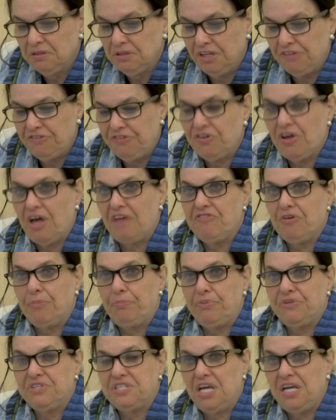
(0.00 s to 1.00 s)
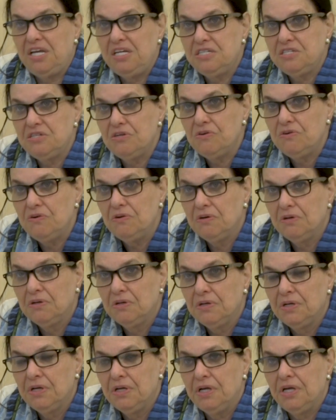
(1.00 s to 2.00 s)
if you have a potato,
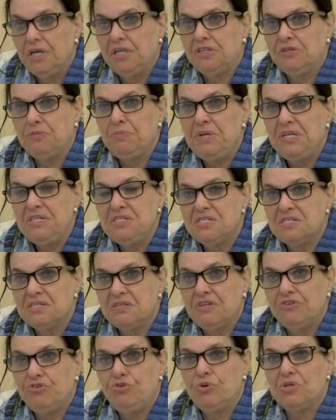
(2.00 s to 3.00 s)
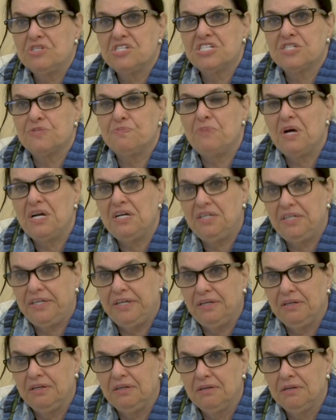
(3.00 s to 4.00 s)
it means that you are
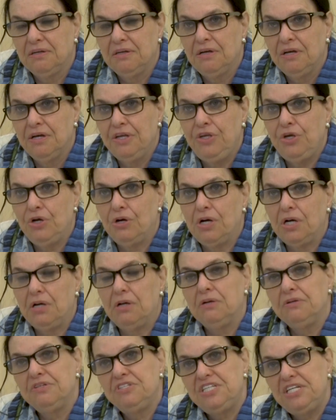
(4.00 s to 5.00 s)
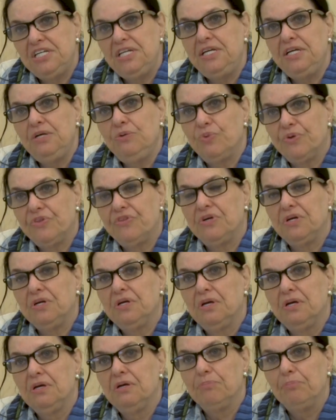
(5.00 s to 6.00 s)
smuggling. You are dealing with the
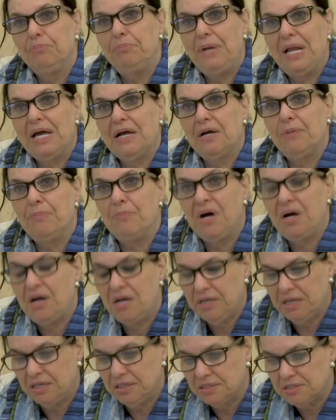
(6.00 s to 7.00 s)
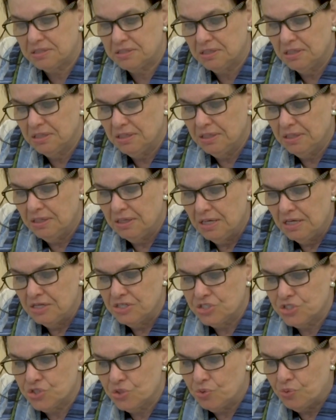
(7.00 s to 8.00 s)
black market.
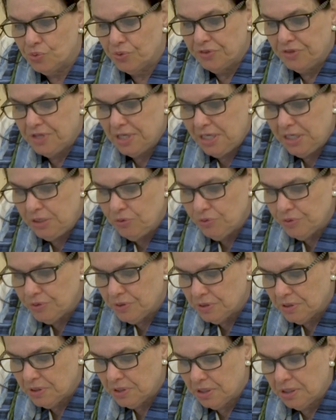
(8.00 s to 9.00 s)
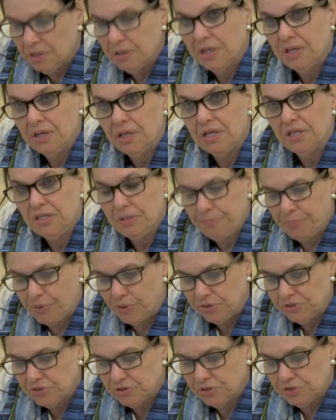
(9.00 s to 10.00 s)
So they look at the
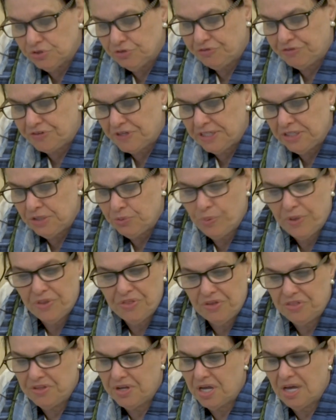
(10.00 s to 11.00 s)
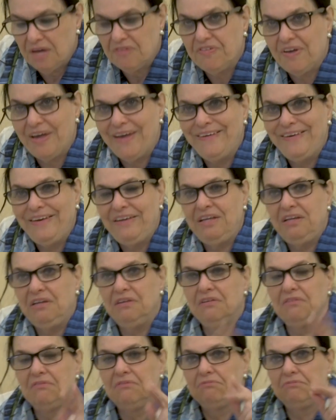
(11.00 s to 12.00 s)
pot to find whether they have any,
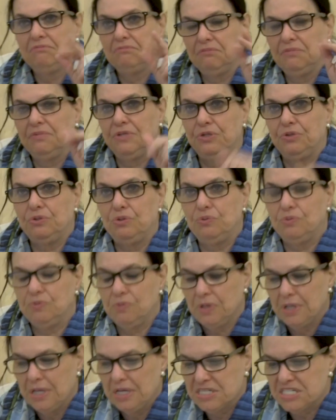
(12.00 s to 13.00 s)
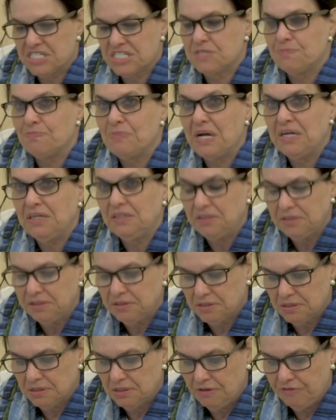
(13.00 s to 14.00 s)

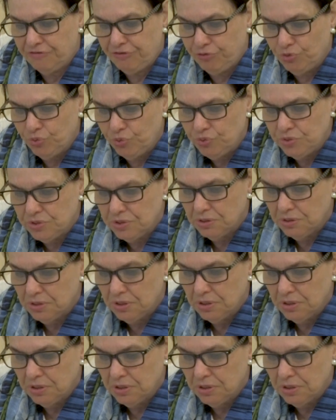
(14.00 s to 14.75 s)
smuggled food.